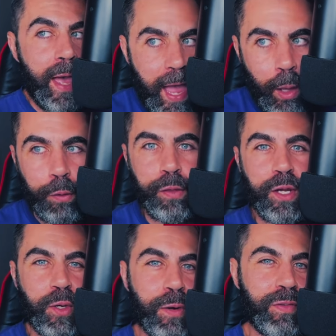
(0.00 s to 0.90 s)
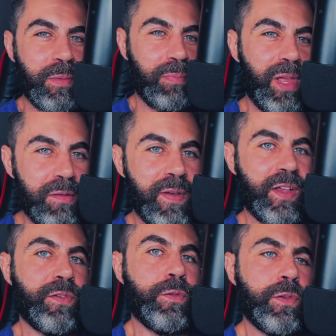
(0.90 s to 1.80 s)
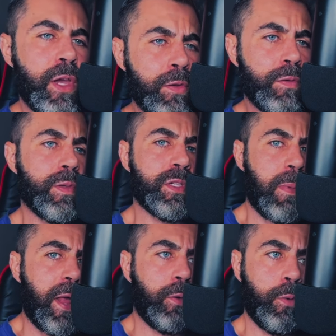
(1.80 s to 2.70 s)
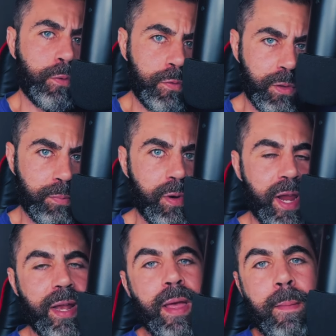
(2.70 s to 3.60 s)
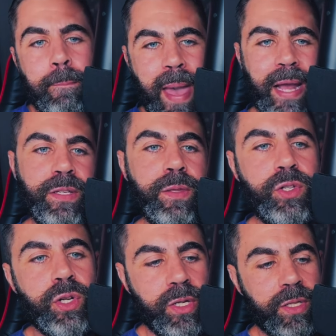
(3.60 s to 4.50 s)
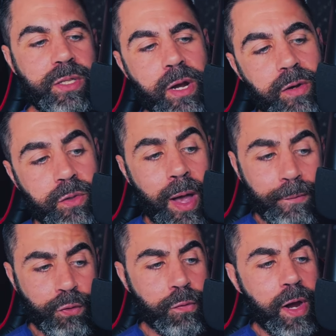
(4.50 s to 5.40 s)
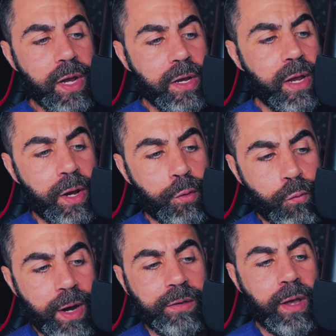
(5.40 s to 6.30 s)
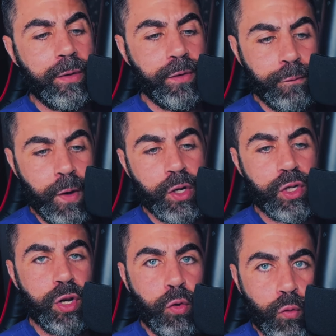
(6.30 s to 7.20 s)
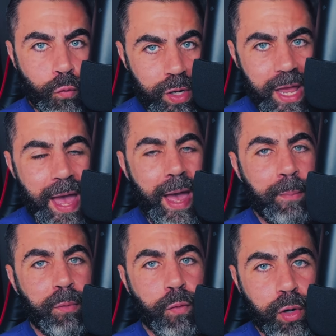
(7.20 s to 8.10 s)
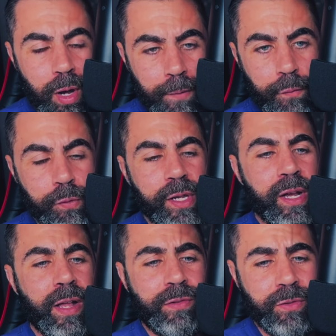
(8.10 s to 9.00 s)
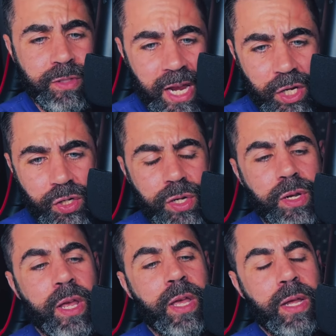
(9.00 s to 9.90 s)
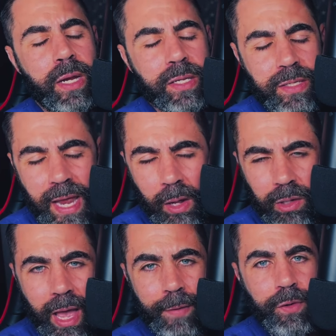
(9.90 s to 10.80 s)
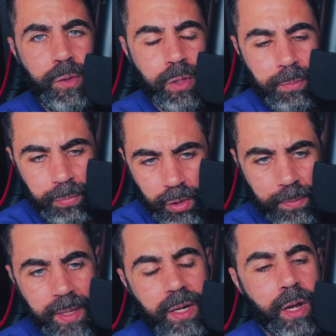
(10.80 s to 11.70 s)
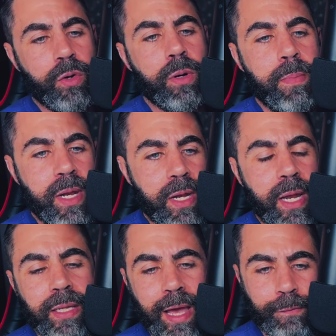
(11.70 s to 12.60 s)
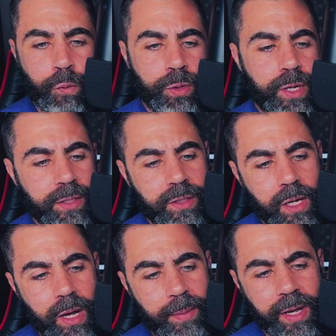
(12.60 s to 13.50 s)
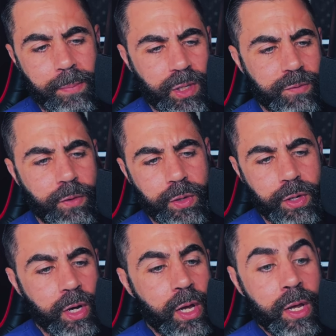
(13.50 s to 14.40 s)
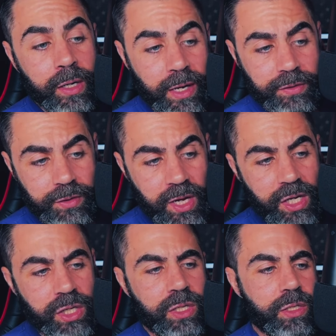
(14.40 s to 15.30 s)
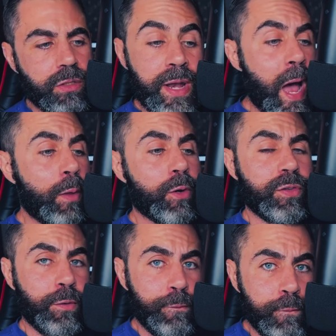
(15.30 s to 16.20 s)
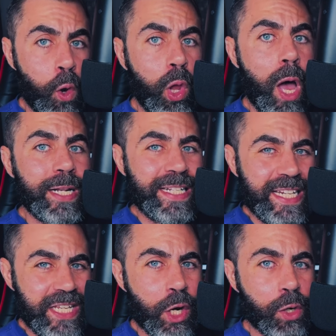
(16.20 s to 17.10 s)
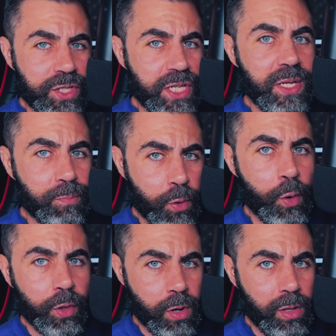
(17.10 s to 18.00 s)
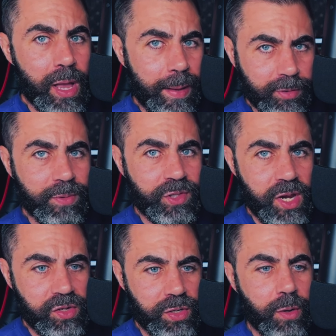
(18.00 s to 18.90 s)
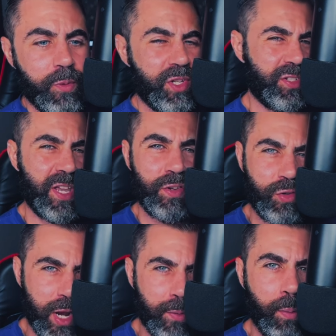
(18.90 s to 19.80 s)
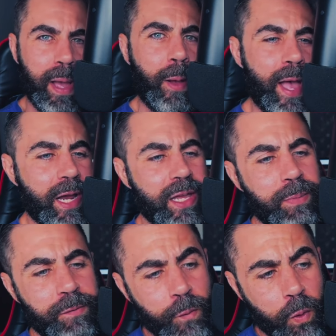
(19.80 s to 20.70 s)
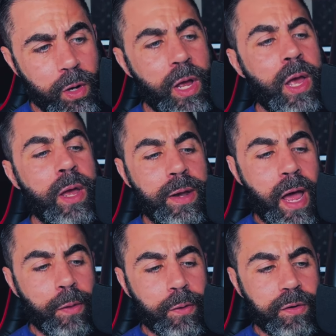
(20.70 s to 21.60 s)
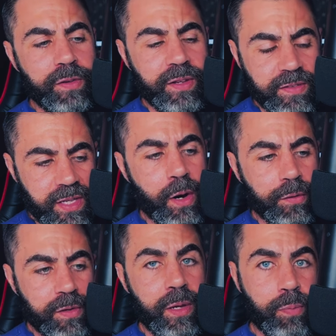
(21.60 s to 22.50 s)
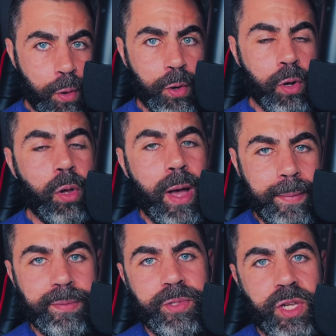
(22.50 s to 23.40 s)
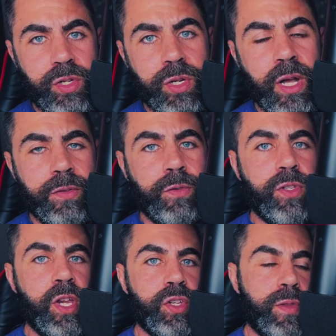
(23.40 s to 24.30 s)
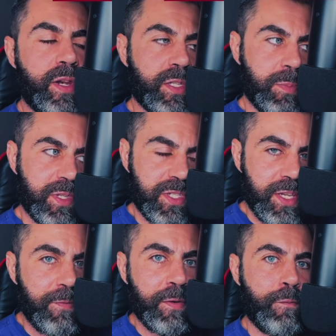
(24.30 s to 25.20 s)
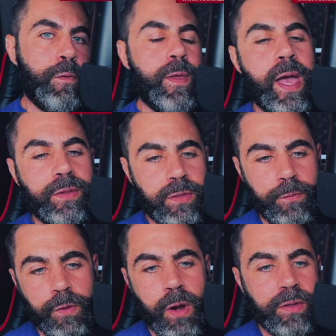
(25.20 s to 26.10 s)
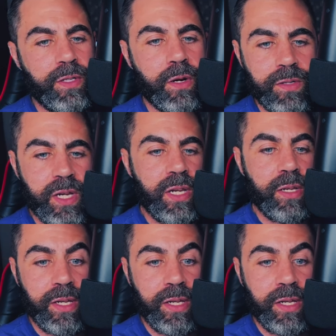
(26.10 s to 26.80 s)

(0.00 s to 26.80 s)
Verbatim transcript: healthy nerves and blood vessels to the spinal cord, to the brain, back to the junket center. So I've created an erectile dysfunction rehab recovery consultation. It is now live and you can book me in under a minute at livecortex.com. I got a bunch of other consultations. Now there is a full on TRT protocol optimization. Now we just had general biohacking before. Now there is a TRT protocol optimization consultation that is specific for that. So if you're on TRT and need